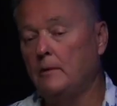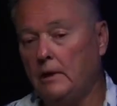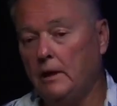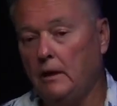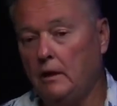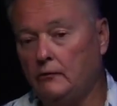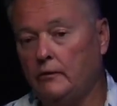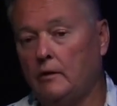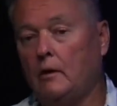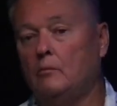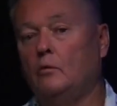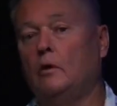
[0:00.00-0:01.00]
gone back to my
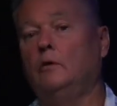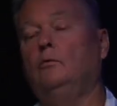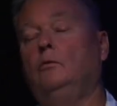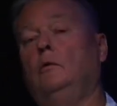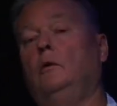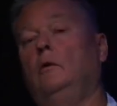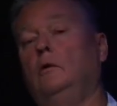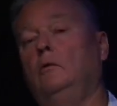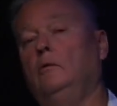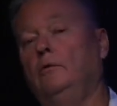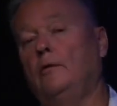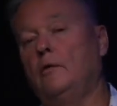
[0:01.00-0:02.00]
meetings and I've worked
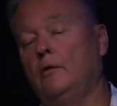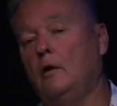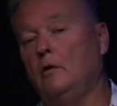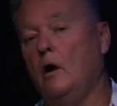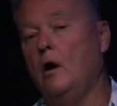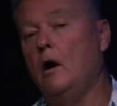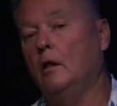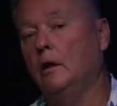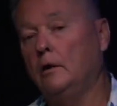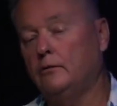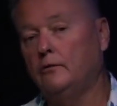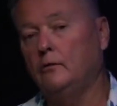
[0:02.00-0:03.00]
with other
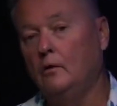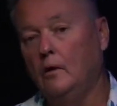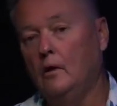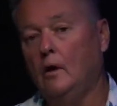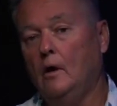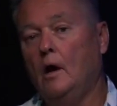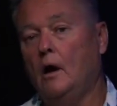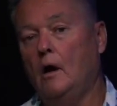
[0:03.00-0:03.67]
alcoholics.